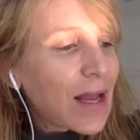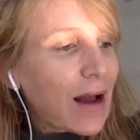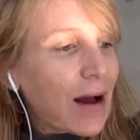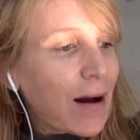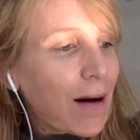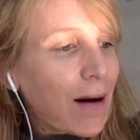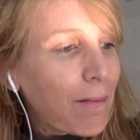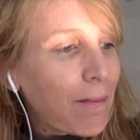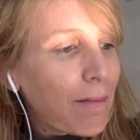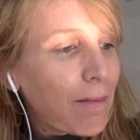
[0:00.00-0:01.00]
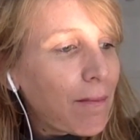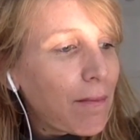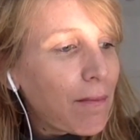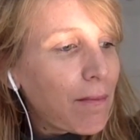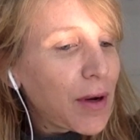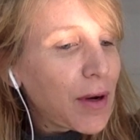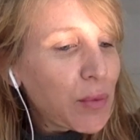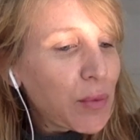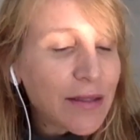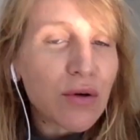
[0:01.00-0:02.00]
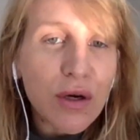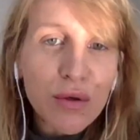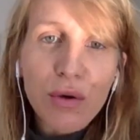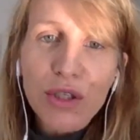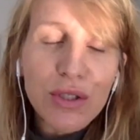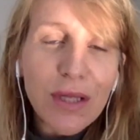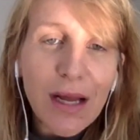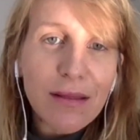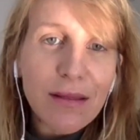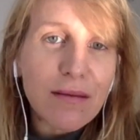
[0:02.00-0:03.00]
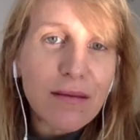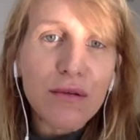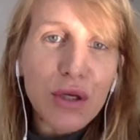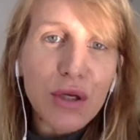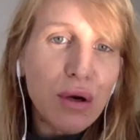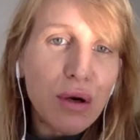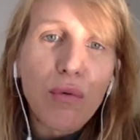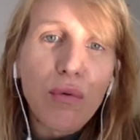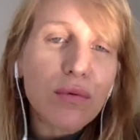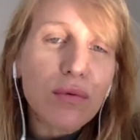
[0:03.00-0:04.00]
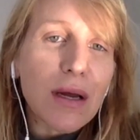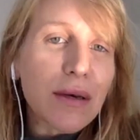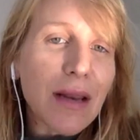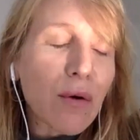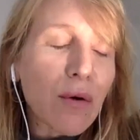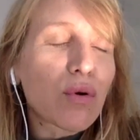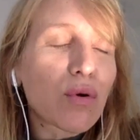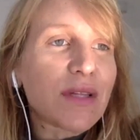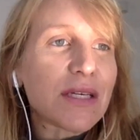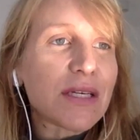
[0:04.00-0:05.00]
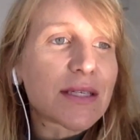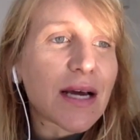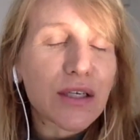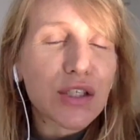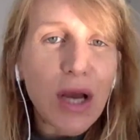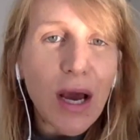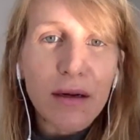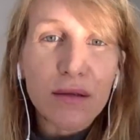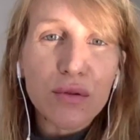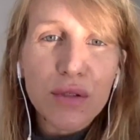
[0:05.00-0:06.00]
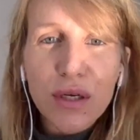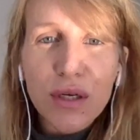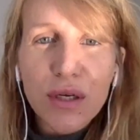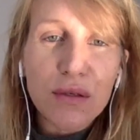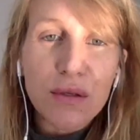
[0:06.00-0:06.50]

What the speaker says: But we had to acknowledge that, not all of these kind of channels or services